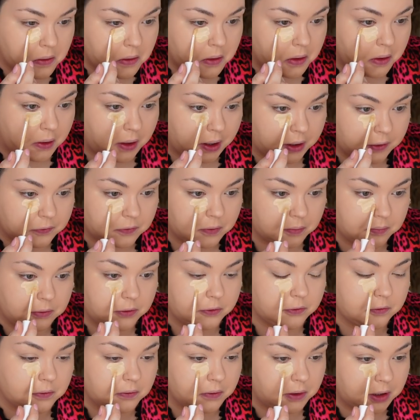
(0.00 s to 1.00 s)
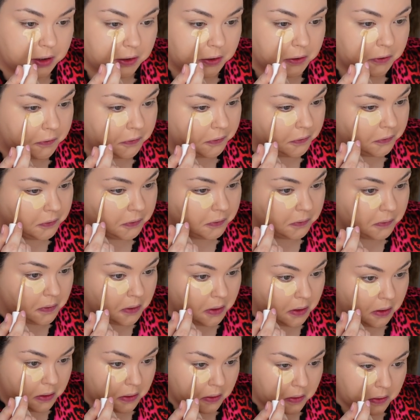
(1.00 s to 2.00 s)
All right, so I'm just going to
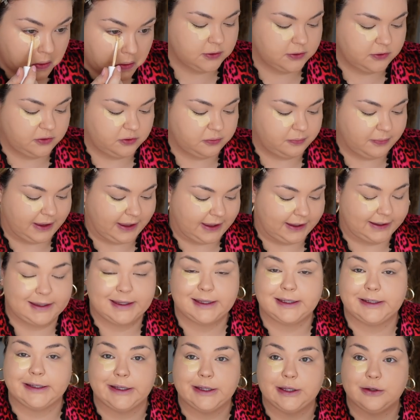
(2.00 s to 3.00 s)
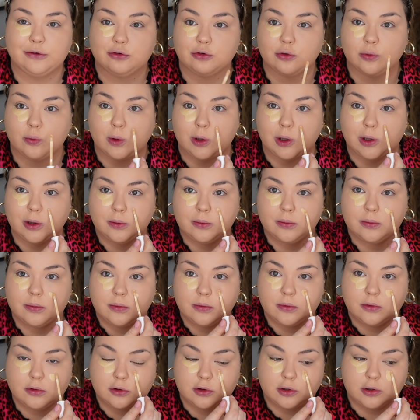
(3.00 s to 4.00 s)
do my usual
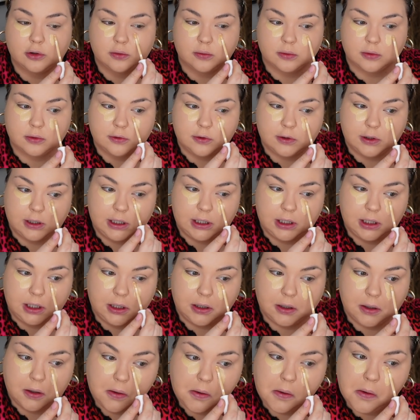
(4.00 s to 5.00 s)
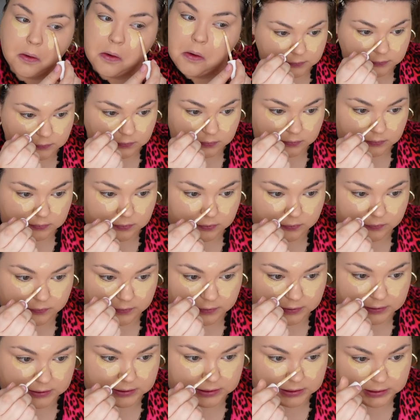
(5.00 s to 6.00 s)
little routine here. Let's do just
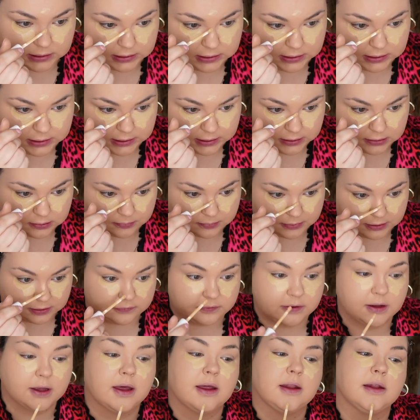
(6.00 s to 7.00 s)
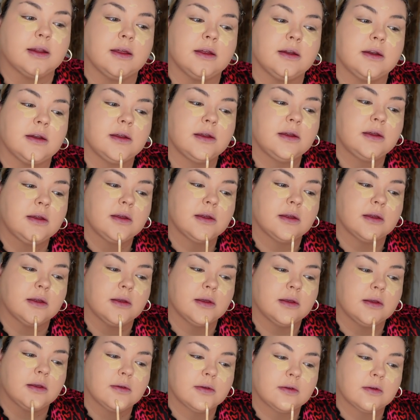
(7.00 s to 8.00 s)
a little bit of highlighting
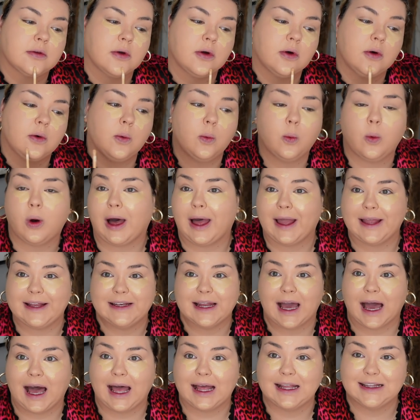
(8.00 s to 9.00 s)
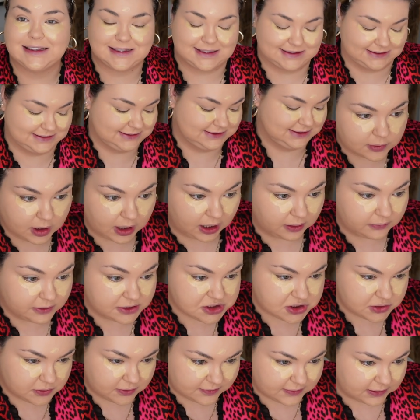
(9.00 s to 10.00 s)
because why not? I
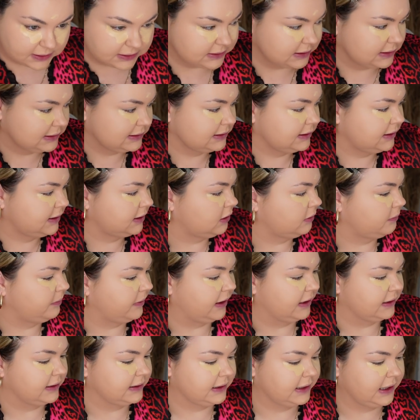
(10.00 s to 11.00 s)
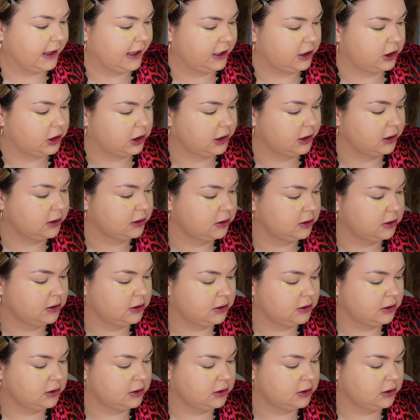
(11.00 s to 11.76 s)
wish it was a little bit lighter.